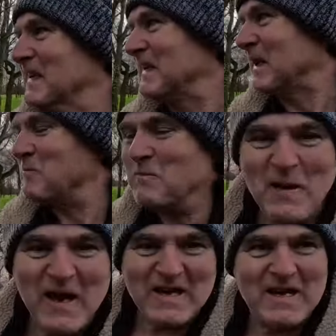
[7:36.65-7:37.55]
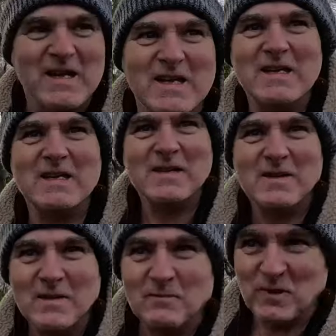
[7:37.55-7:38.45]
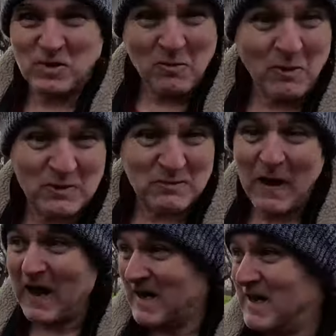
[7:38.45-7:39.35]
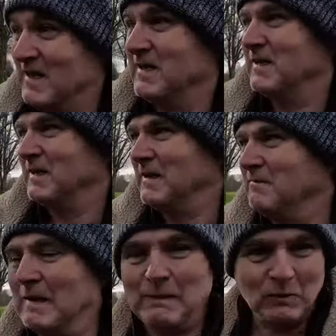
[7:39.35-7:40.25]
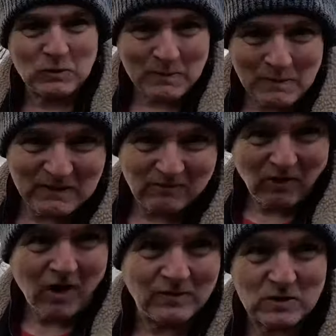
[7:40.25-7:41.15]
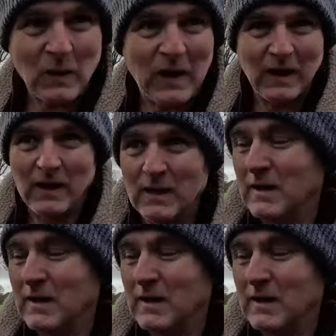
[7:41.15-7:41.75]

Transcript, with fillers: That men, assuming it was men, maybe there was women involved as well,